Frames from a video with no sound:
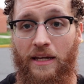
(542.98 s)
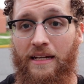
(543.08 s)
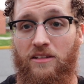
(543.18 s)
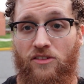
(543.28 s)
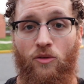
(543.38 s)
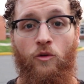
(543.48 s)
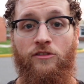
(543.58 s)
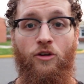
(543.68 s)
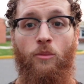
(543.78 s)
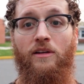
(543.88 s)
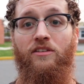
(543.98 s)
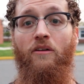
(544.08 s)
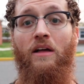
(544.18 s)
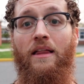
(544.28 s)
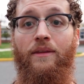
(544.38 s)
and I just always told myself
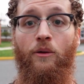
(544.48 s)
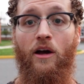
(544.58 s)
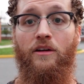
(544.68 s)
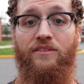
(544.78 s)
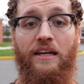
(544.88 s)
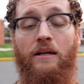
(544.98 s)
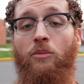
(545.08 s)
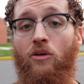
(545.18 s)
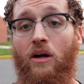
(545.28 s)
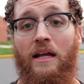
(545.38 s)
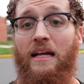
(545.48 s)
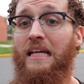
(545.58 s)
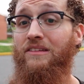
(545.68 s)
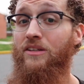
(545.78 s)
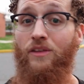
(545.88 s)
they're unattainable
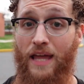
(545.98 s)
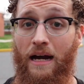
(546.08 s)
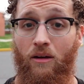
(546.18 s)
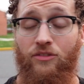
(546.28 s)
until now.